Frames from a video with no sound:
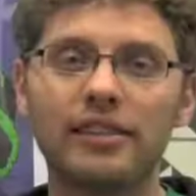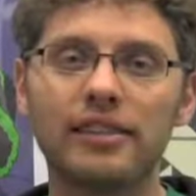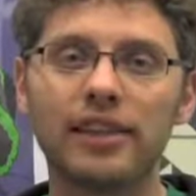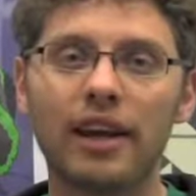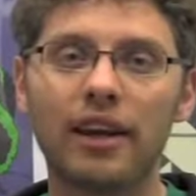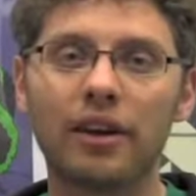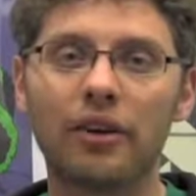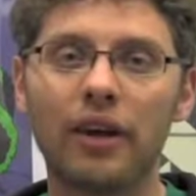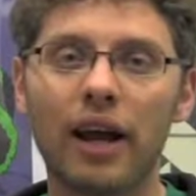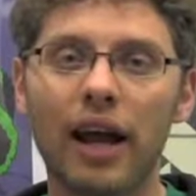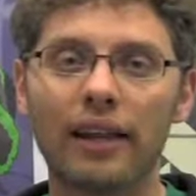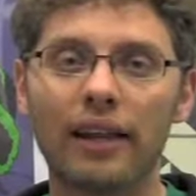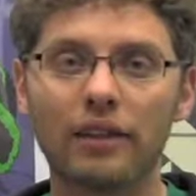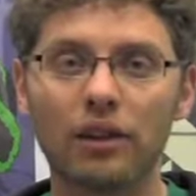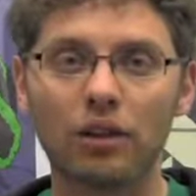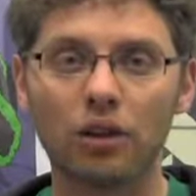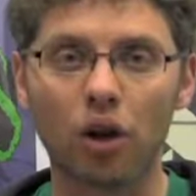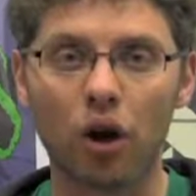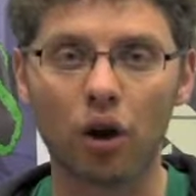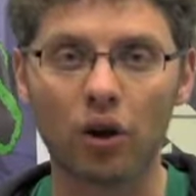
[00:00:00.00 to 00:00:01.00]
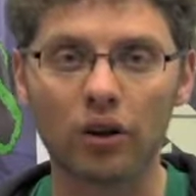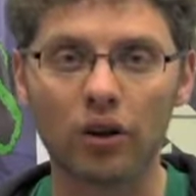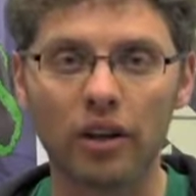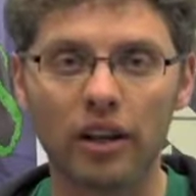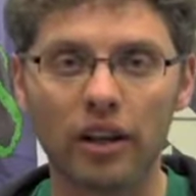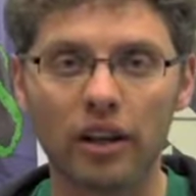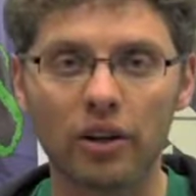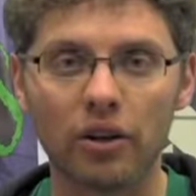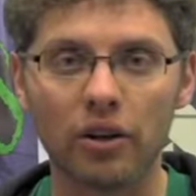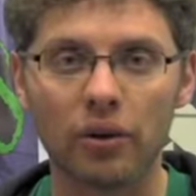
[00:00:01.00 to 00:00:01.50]
Center and the Lark
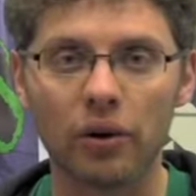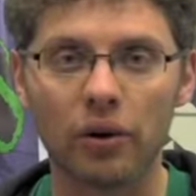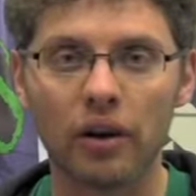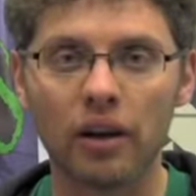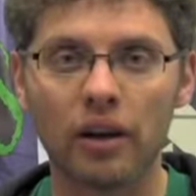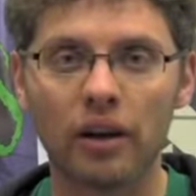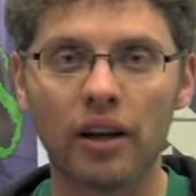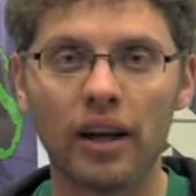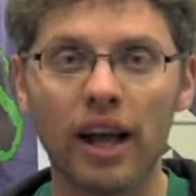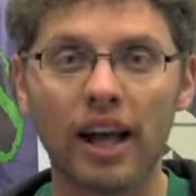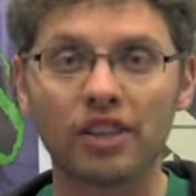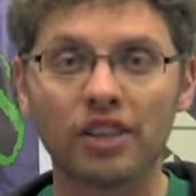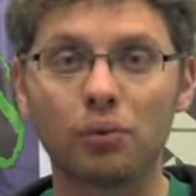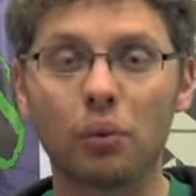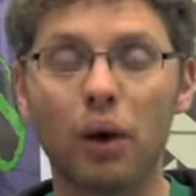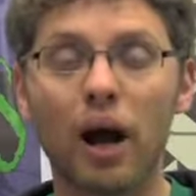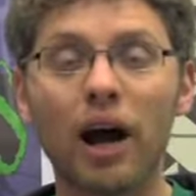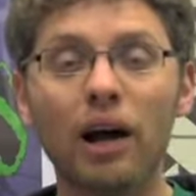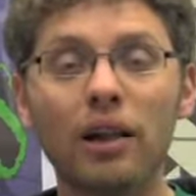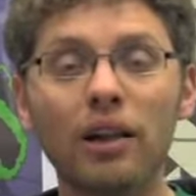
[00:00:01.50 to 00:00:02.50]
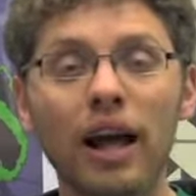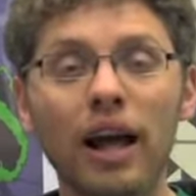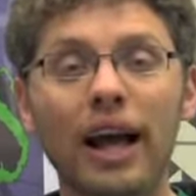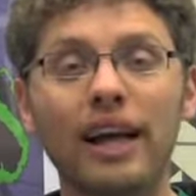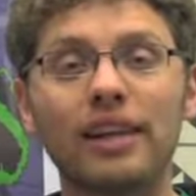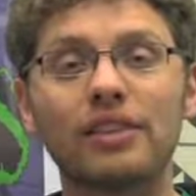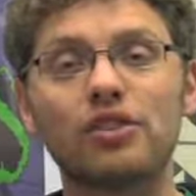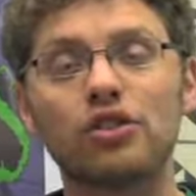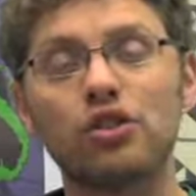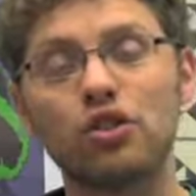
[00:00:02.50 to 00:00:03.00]
in New York, as well
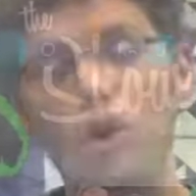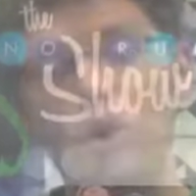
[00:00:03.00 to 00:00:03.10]
as The